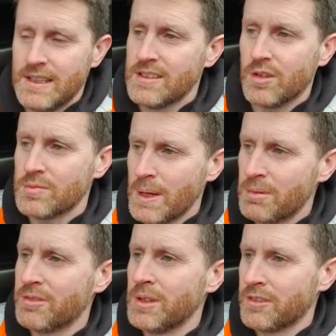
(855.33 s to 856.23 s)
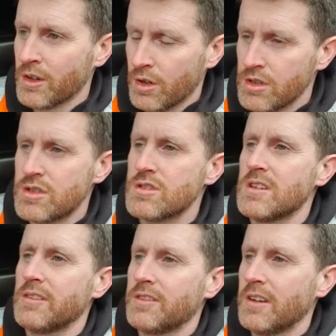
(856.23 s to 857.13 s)
So as people from different cultures,
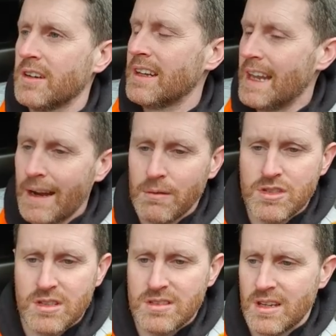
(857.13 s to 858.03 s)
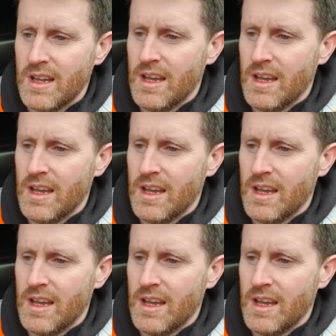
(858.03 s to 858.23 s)
different languages,